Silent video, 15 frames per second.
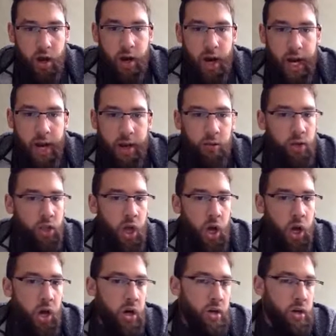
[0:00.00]
how
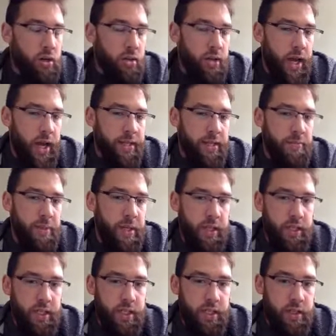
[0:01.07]
long that
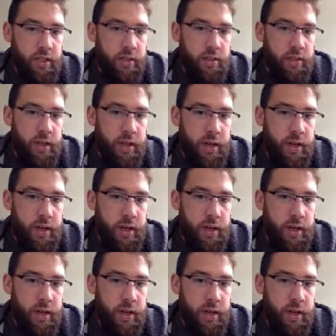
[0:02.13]
species